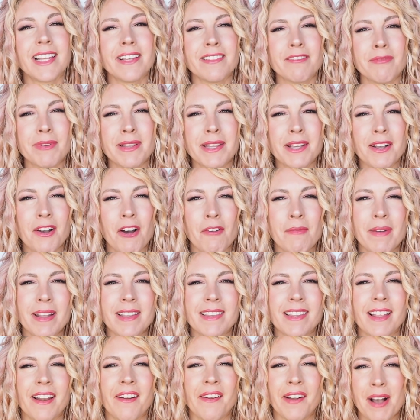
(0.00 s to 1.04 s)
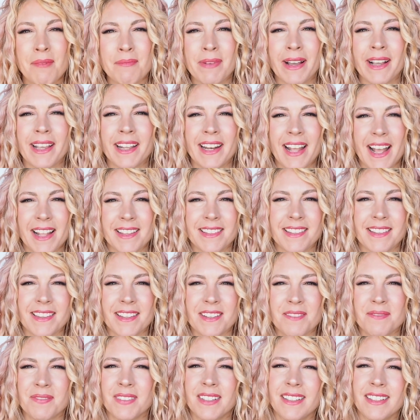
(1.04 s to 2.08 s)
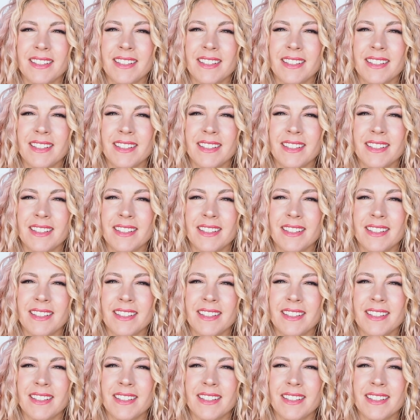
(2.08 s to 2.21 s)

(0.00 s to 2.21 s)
leave them in the comments and I'll come back and answer them.